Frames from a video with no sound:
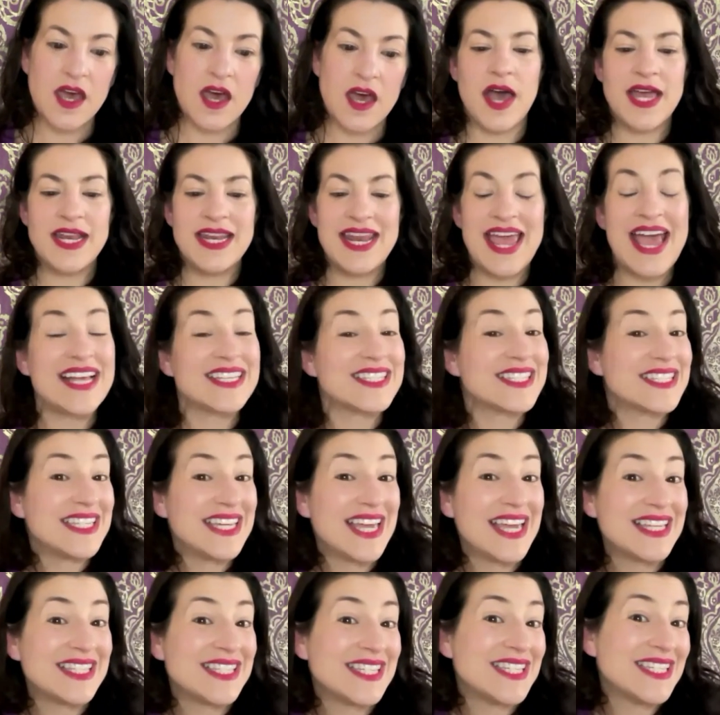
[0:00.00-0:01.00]
a
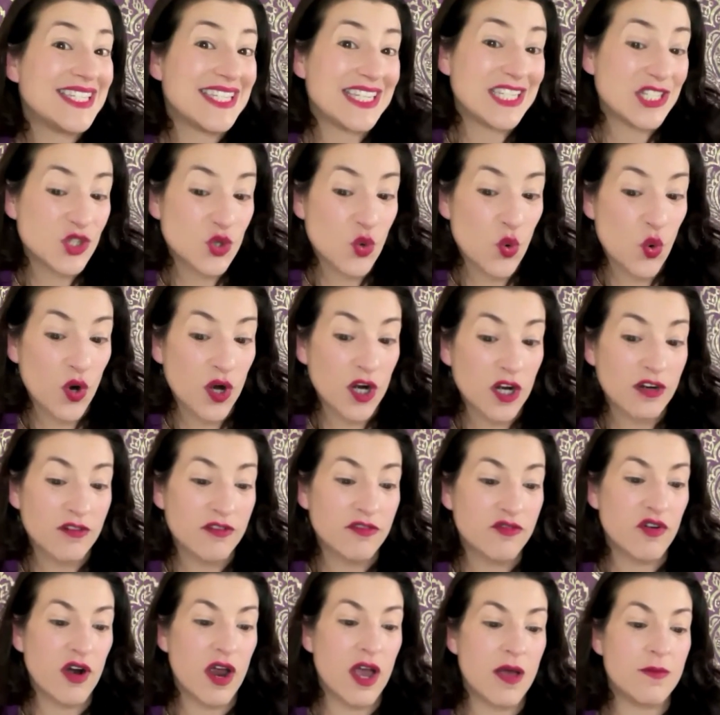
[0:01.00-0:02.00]
nasty ACT score
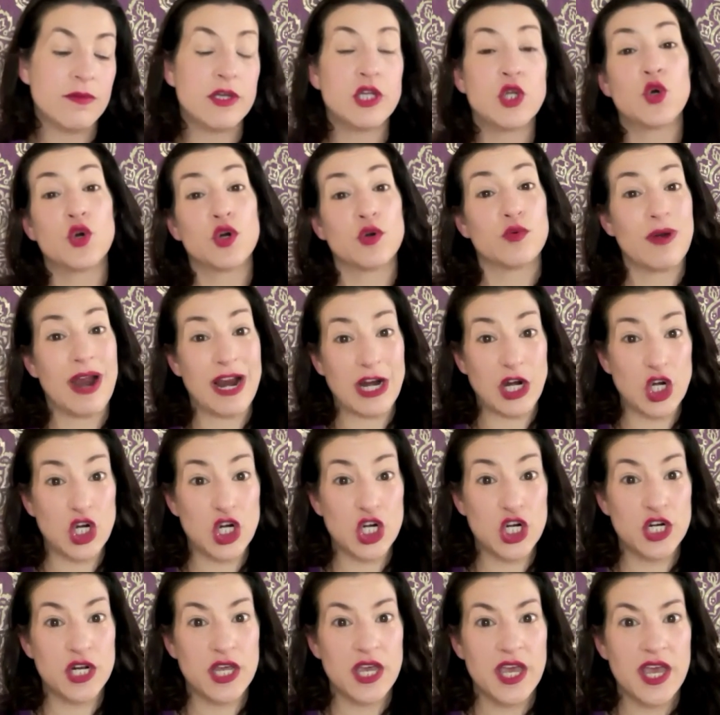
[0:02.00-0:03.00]
from your
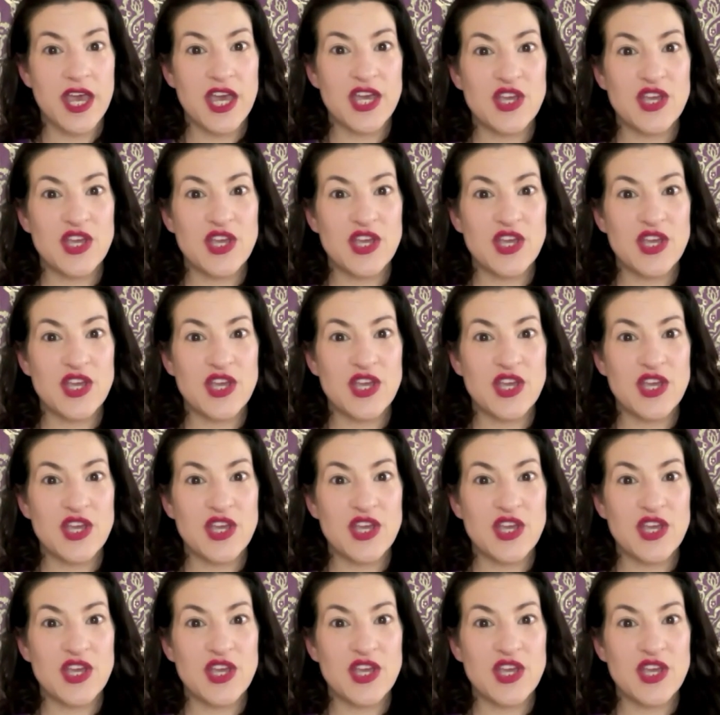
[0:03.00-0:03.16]
record,